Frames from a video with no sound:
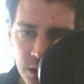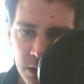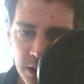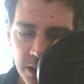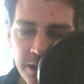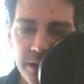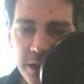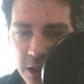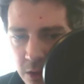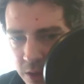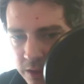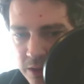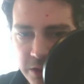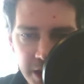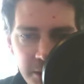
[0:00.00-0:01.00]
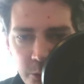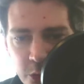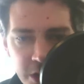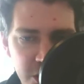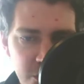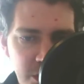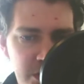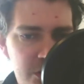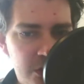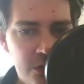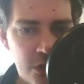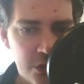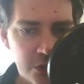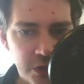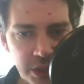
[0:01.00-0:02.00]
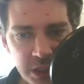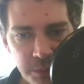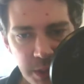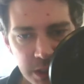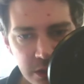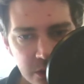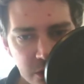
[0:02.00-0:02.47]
And then they go on to say mortgage rates are largely expected